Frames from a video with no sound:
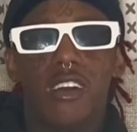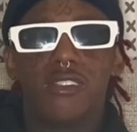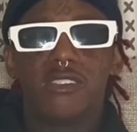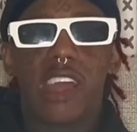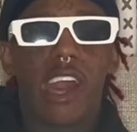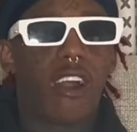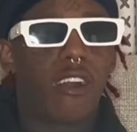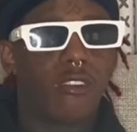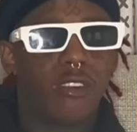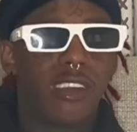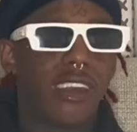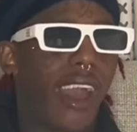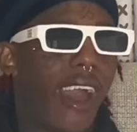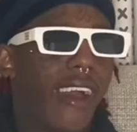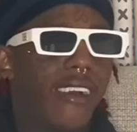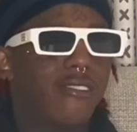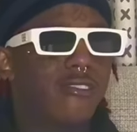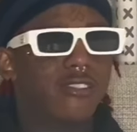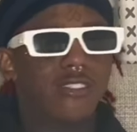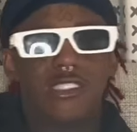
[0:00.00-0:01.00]
Now he
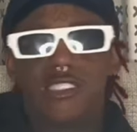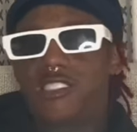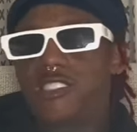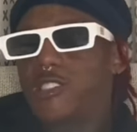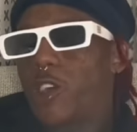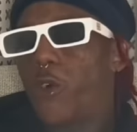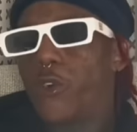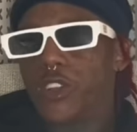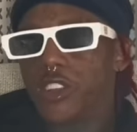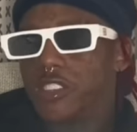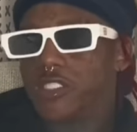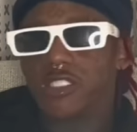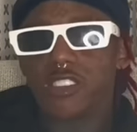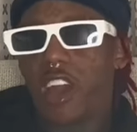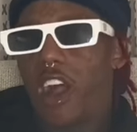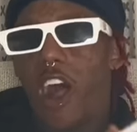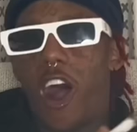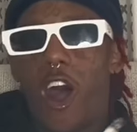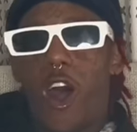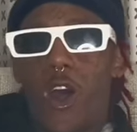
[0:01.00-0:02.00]
got sodas
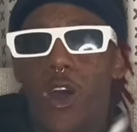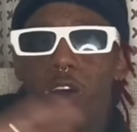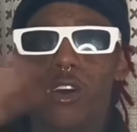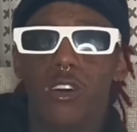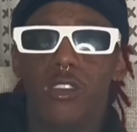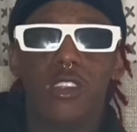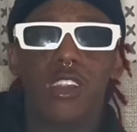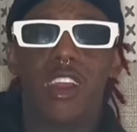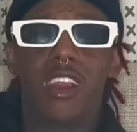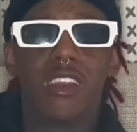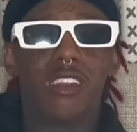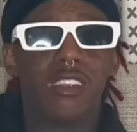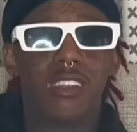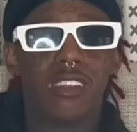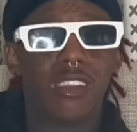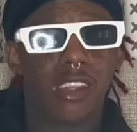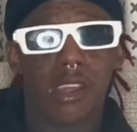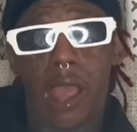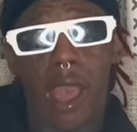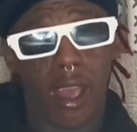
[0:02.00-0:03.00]
all in
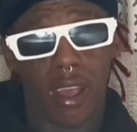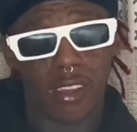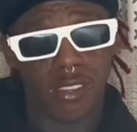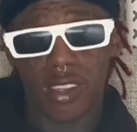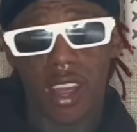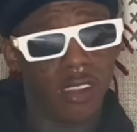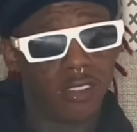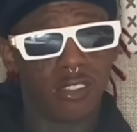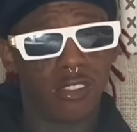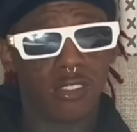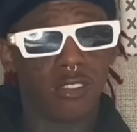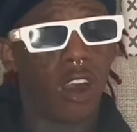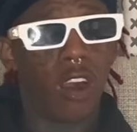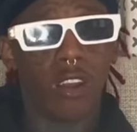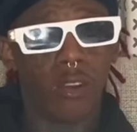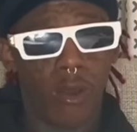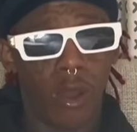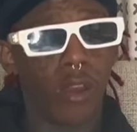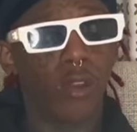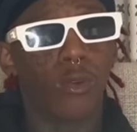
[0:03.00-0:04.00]
gas stations
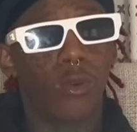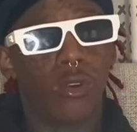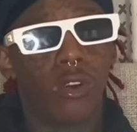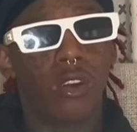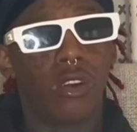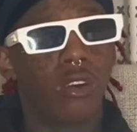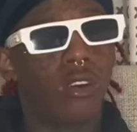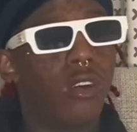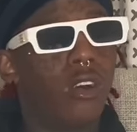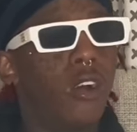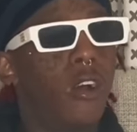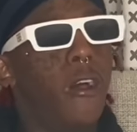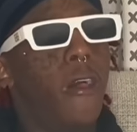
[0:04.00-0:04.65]
all around the world.